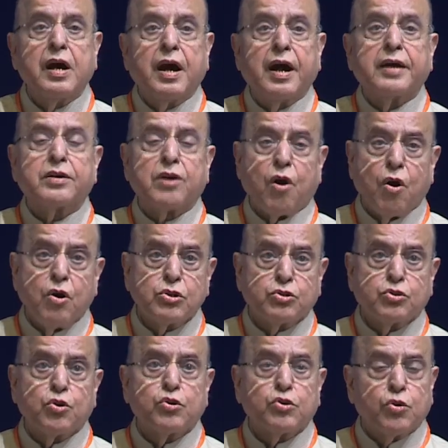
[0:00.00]
and
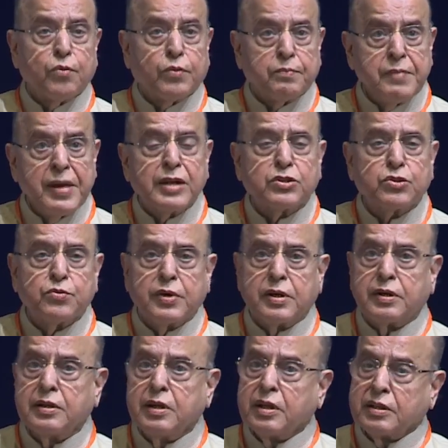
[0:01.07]
also to make sure
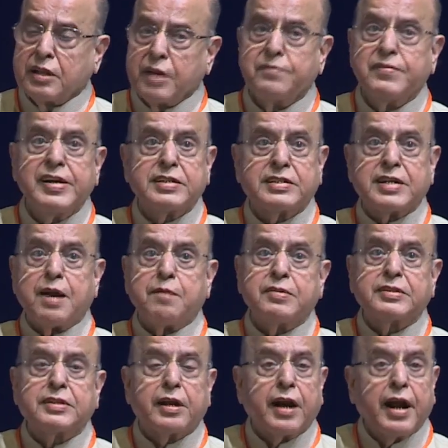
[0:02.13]
that we establish
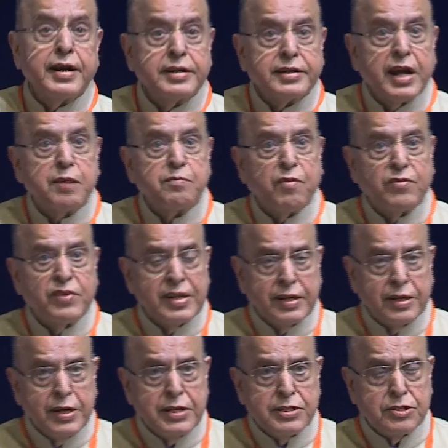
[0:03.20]
the right type of
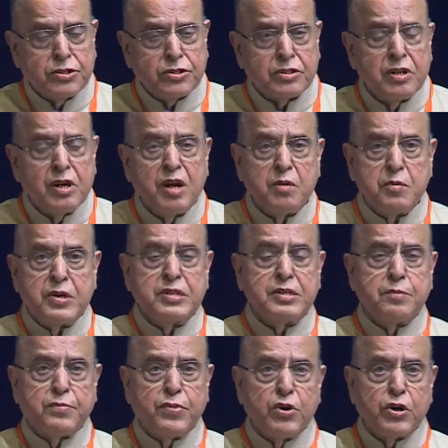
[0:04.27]
linkages between the
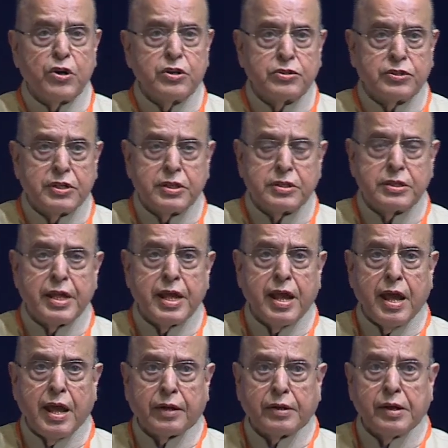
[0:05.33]
pure research, the
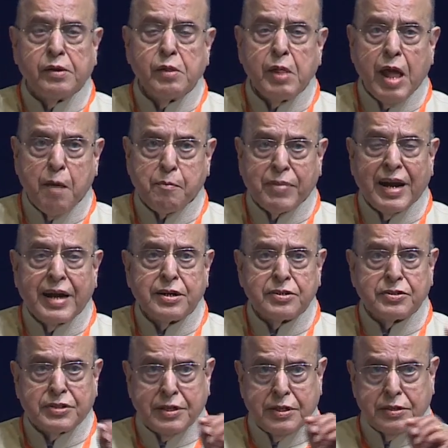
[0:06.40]
applied
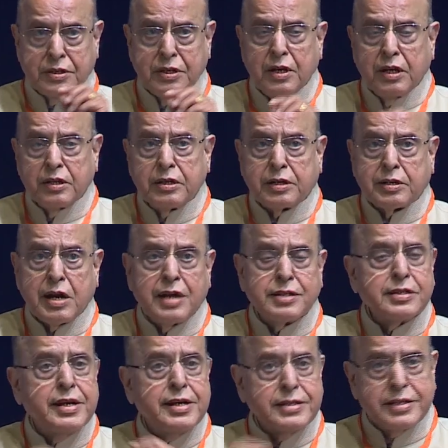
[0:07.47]
research, the
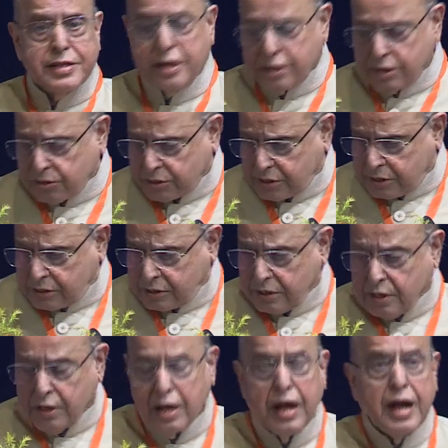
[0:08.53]
translational research,
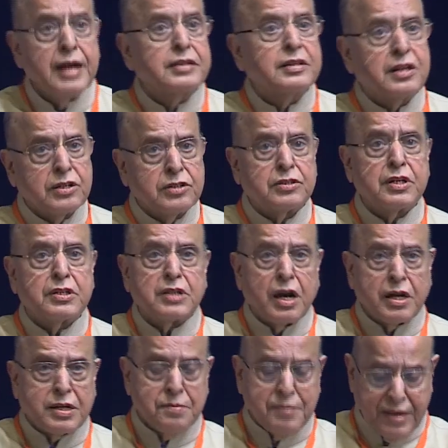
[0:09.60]
and the research
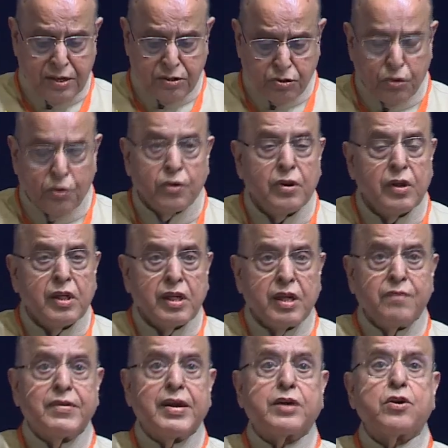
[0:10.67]
ultimately. So
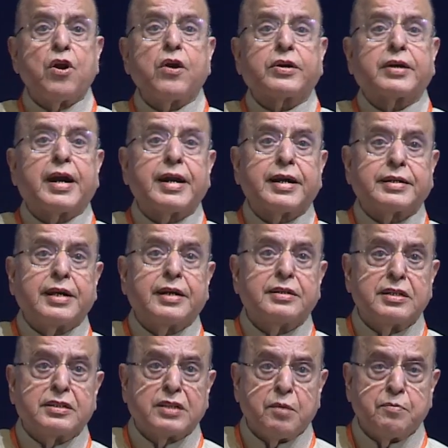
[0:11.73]
if we are not connected
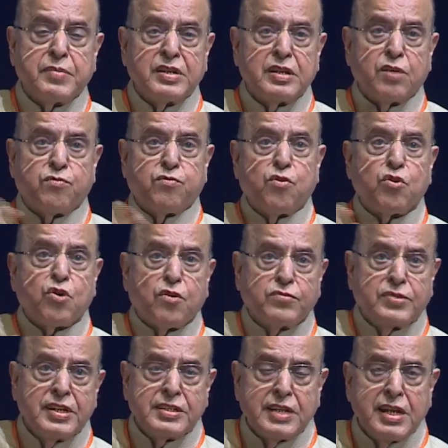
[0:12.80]
this up in the four of
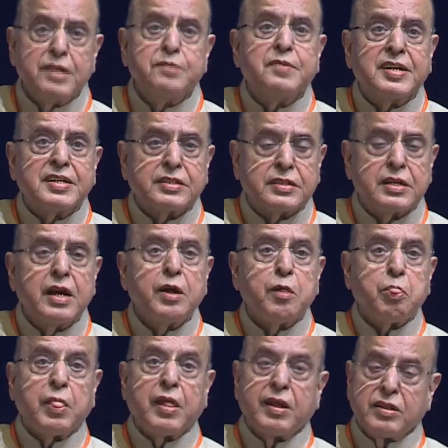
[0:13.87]
these elements,
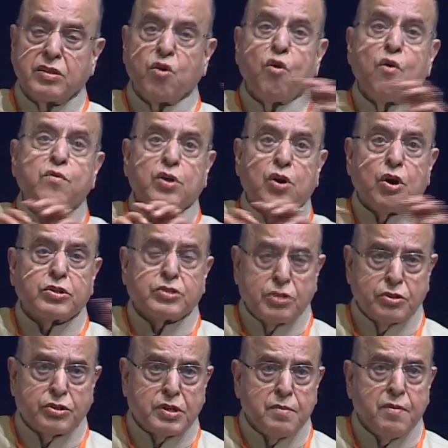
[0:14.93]
in the overall
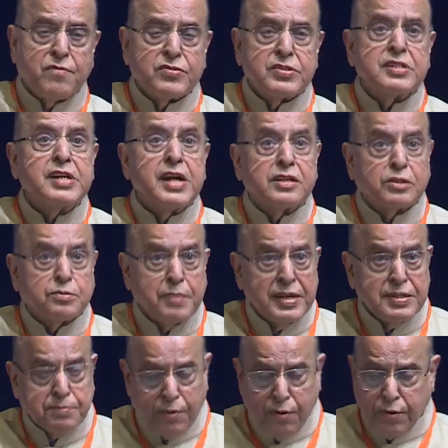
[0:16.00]
system of India's
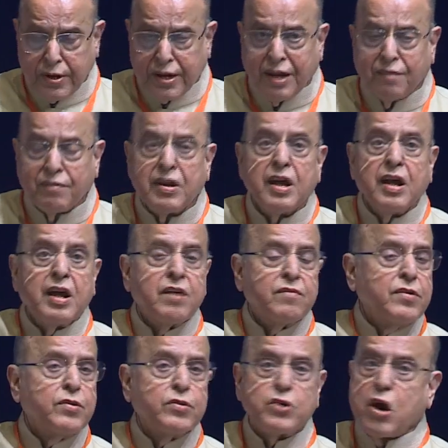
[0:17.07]
space program,
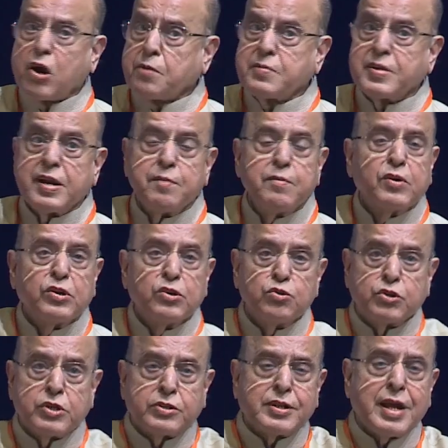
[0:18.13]
we would not have been able to
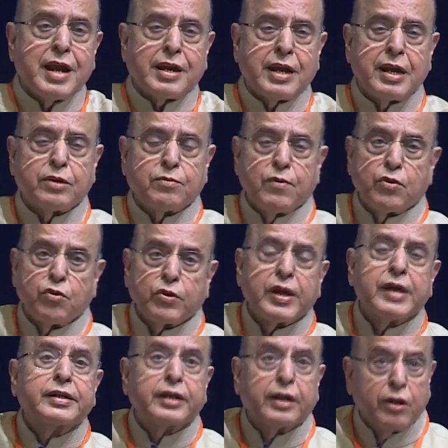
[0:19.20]
use a satellite for looking
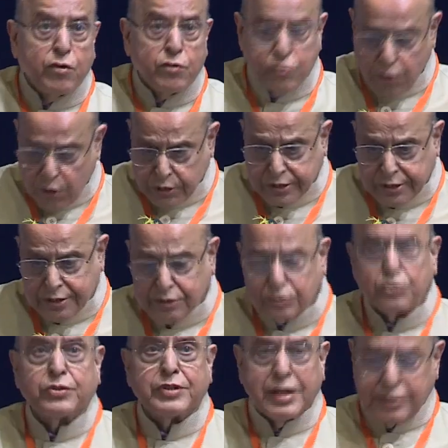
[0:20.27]
at the groundwater.
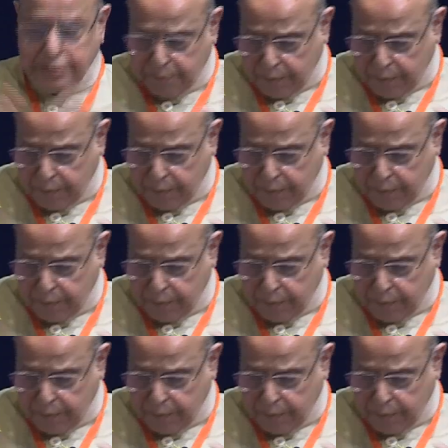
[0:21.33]
So that is the